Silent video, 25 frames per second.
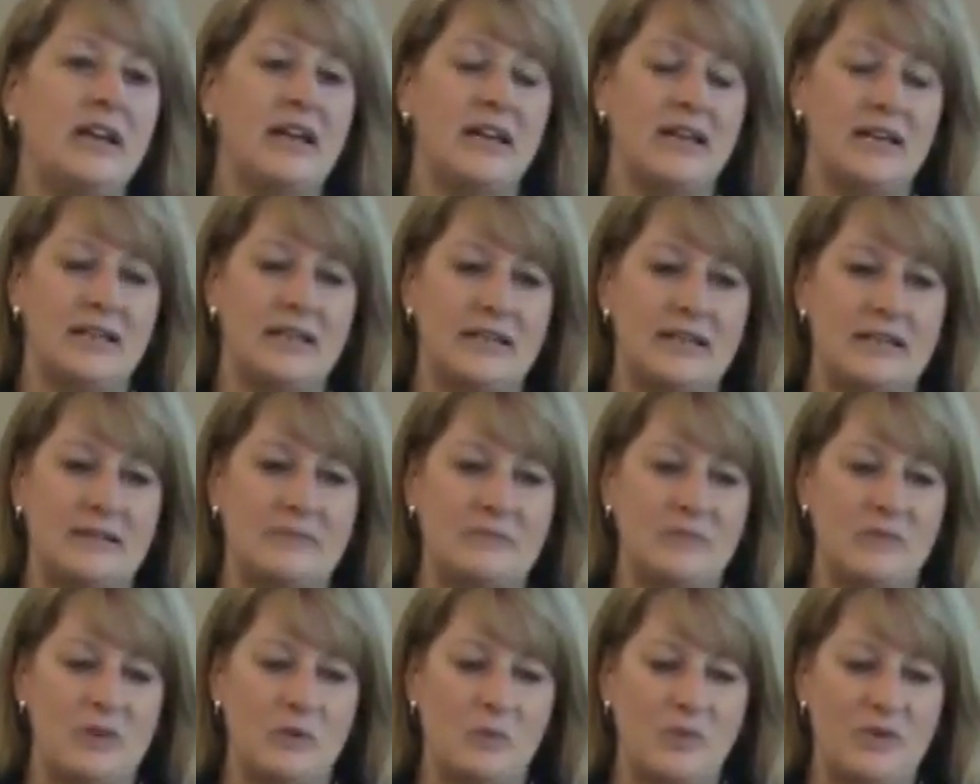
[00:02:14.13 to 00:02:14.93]

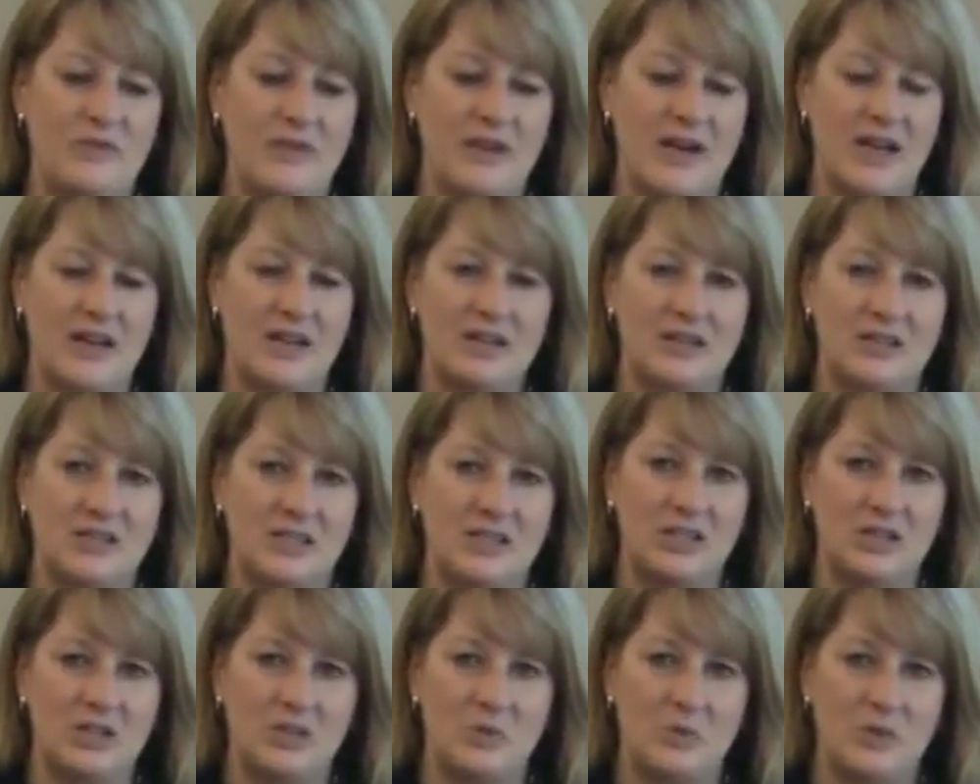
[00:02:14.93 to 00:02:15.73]
And we've got to
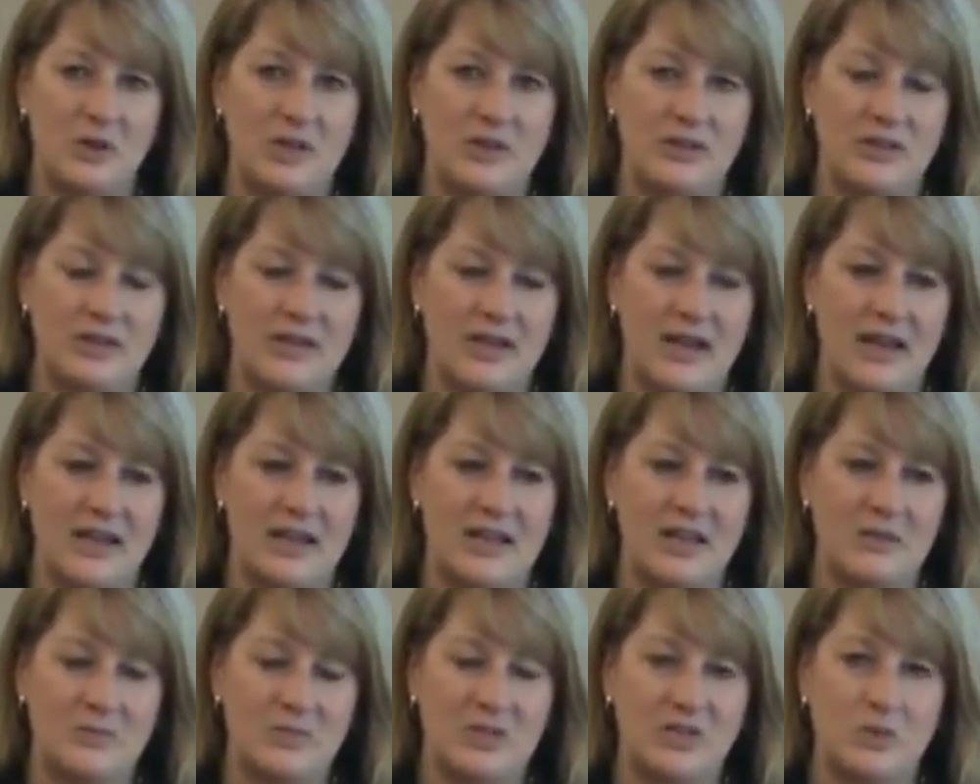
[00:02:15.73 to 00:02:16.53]
deal with
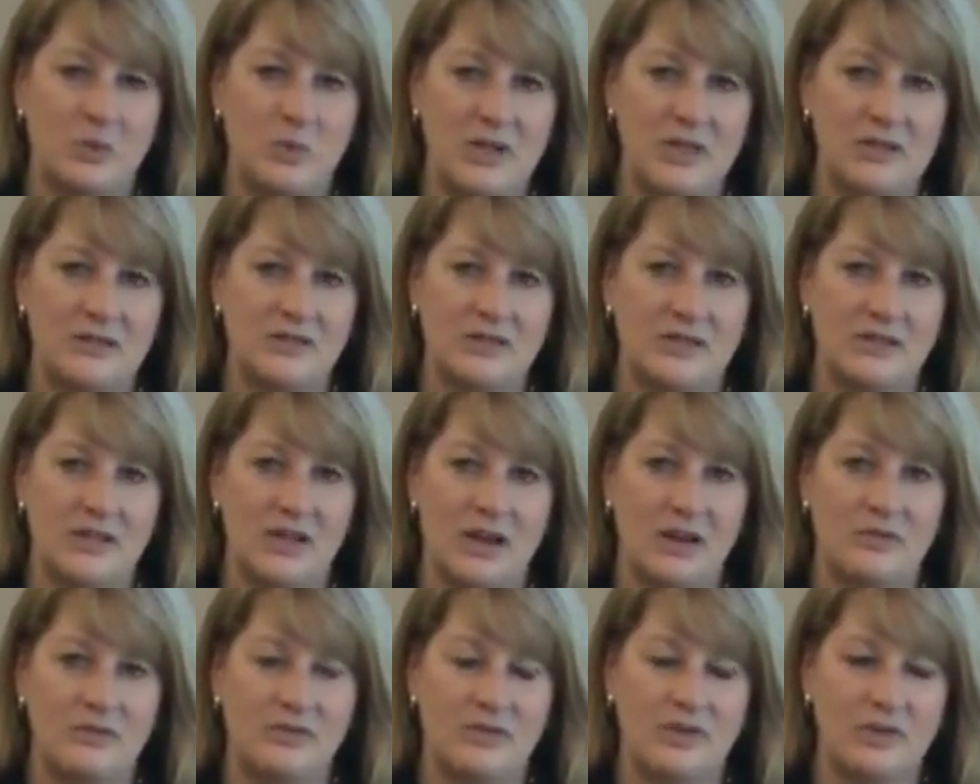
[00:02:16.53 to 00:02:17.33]
that in-between
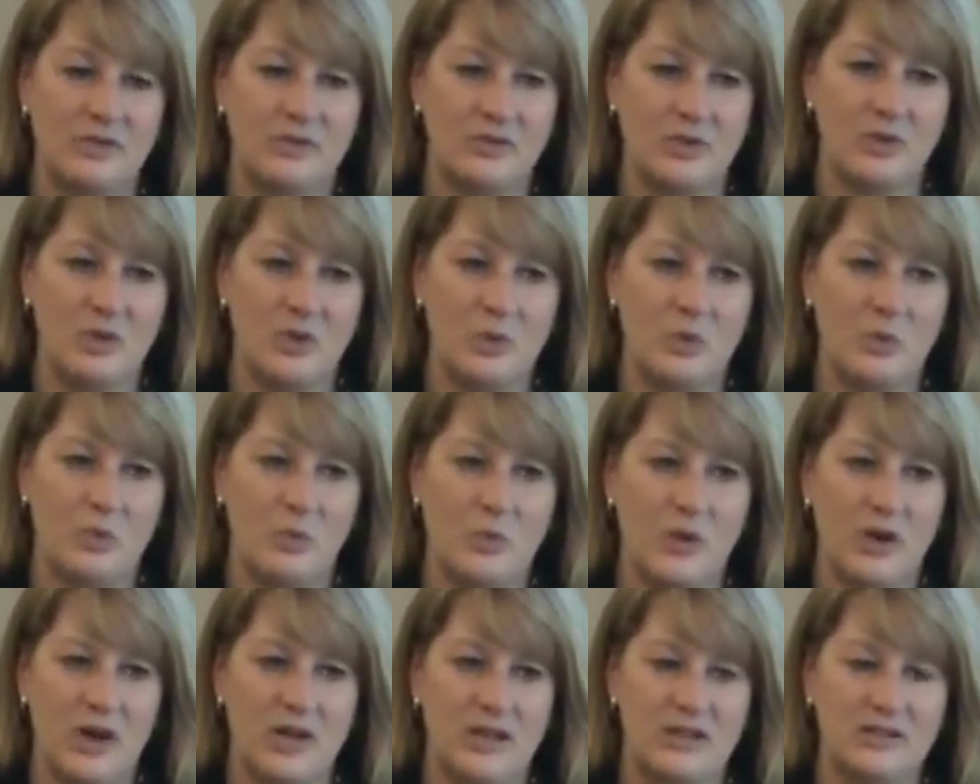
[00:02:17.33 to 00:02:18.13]
stuff of
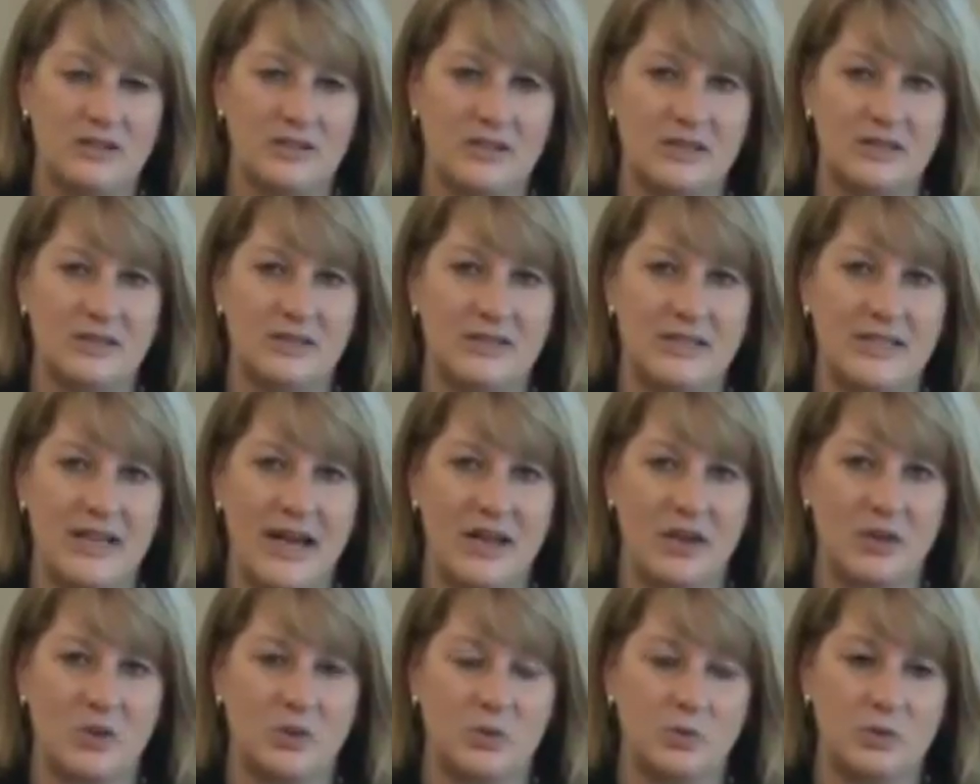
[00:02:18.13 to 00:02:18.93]
what is this
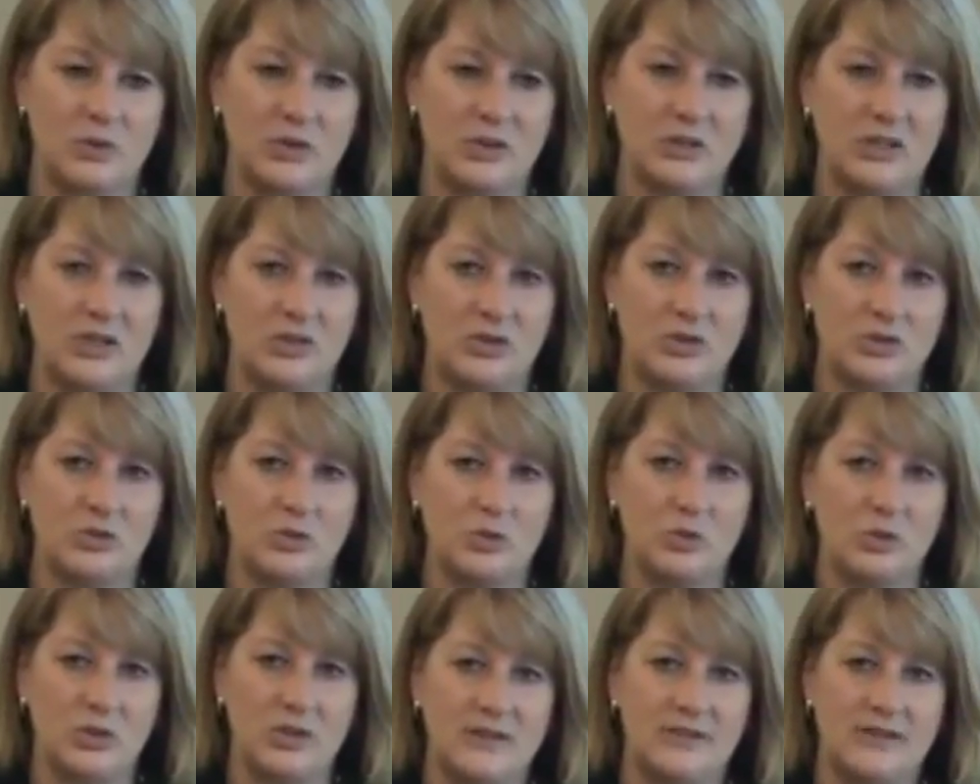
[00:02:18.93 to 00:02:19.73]
data really
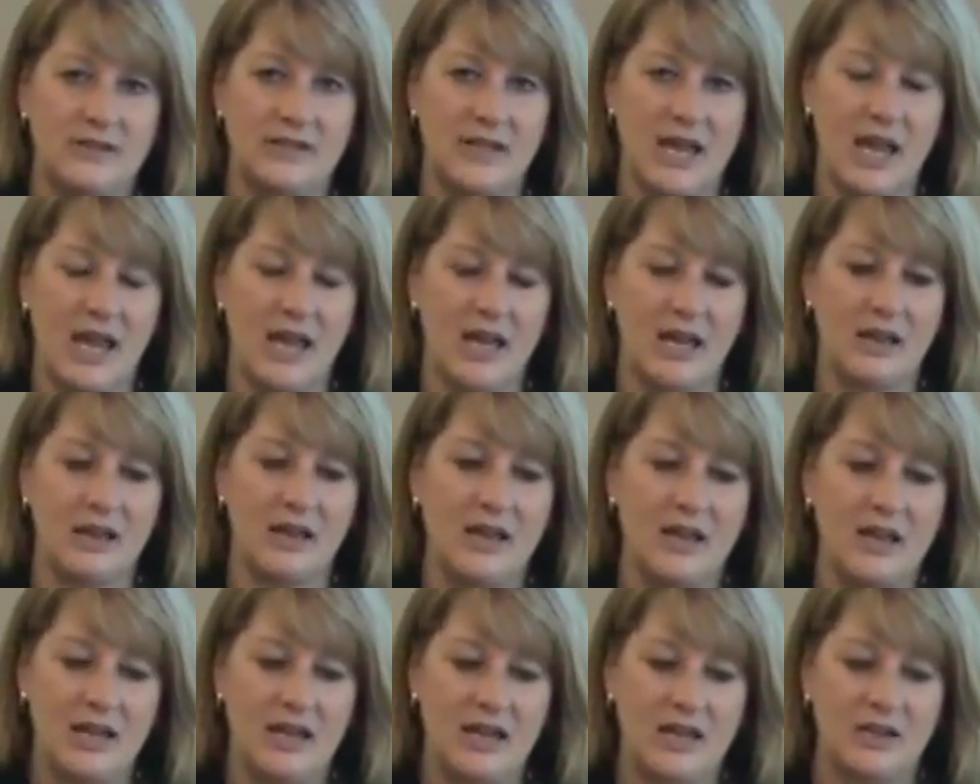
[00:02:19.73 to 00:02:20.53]
truly saying,
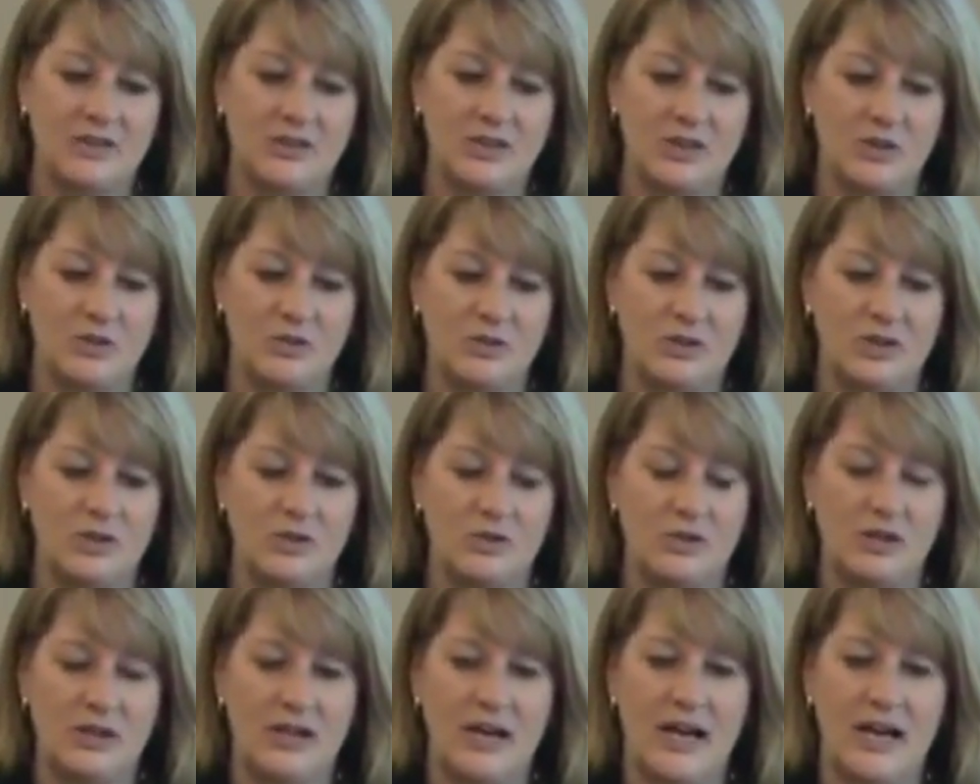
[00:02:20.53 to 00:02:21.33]
and so
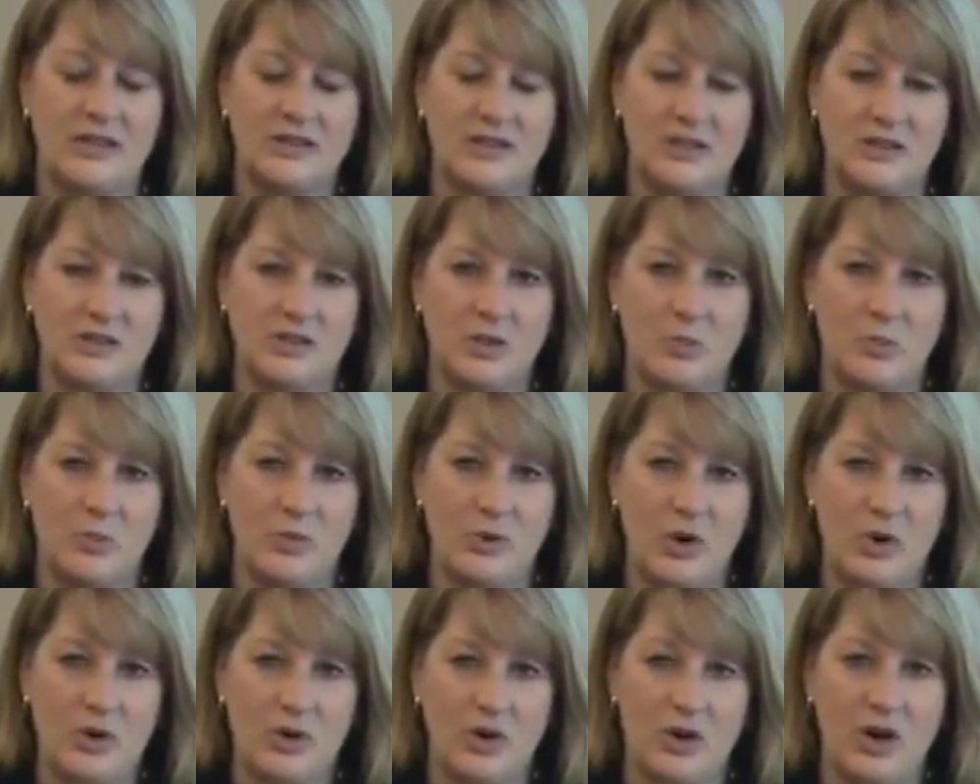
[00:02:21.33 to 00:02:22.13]
utilizing some
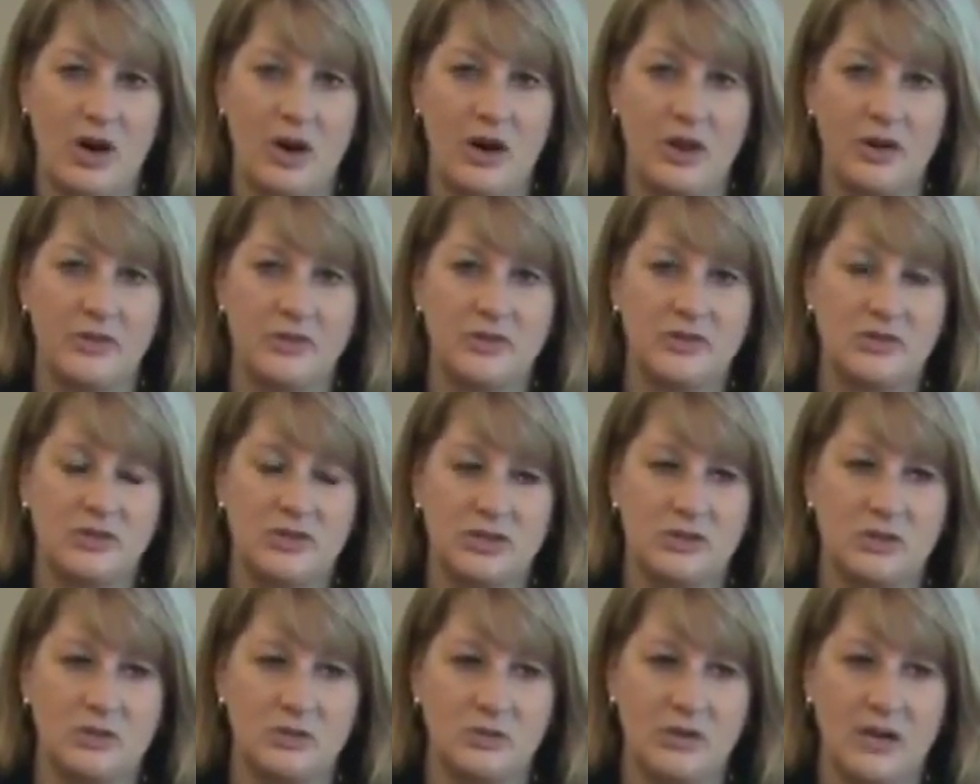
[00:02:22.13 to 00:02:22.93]
protocols
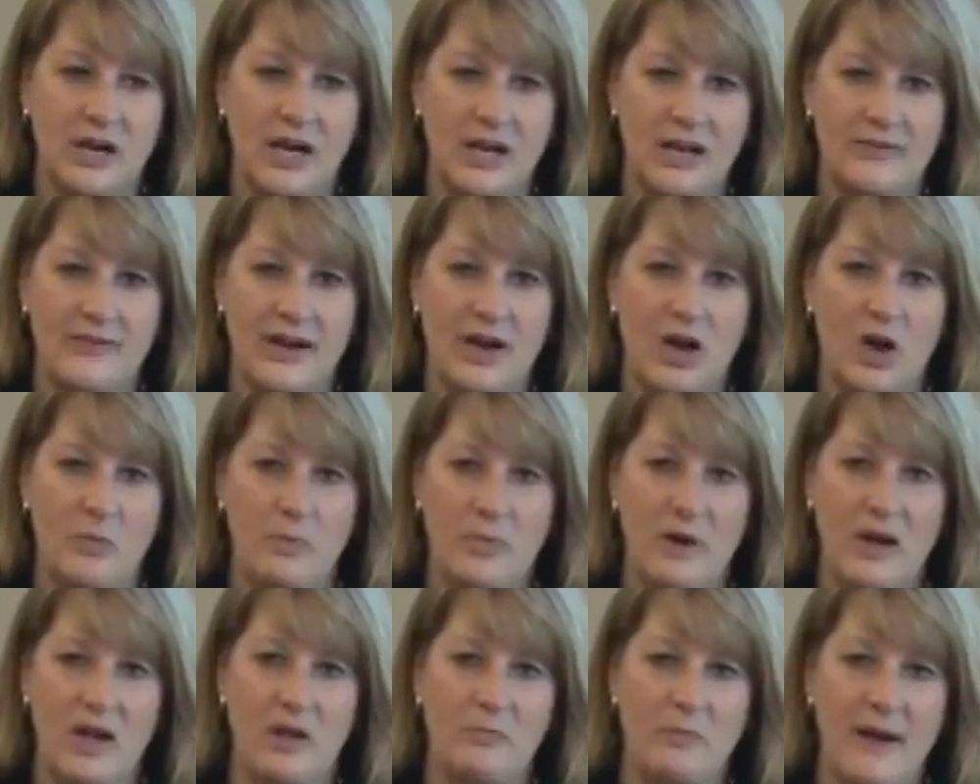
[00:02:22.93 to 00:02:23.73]
to kind of
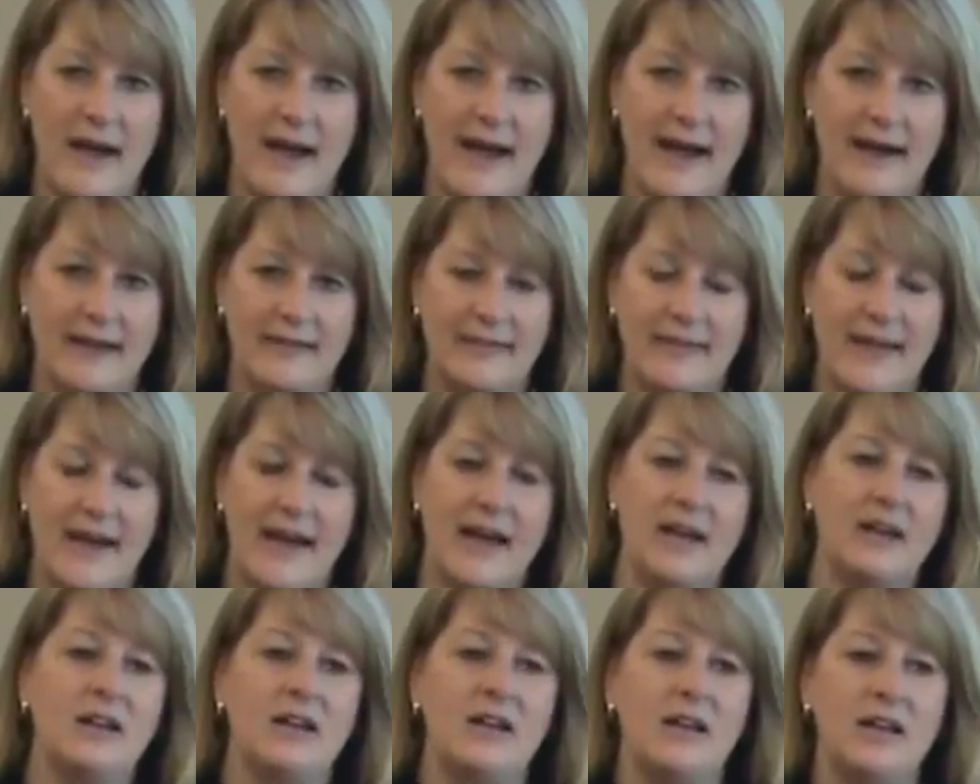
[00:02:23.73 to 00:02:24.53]
help unpack
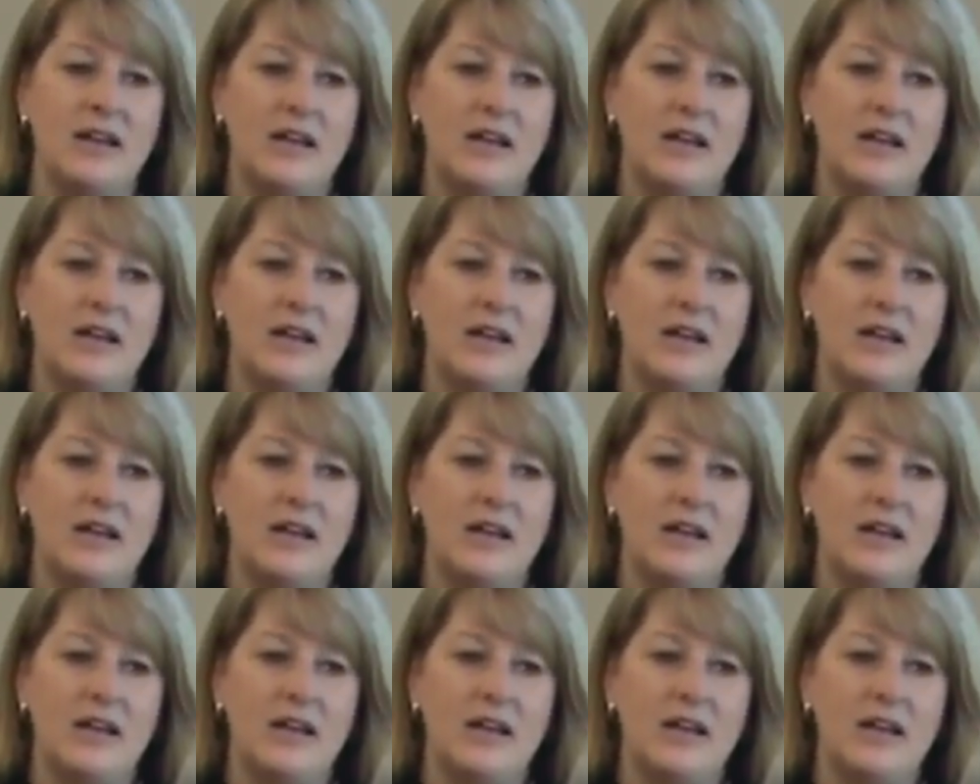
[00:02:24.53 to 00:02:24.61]
that.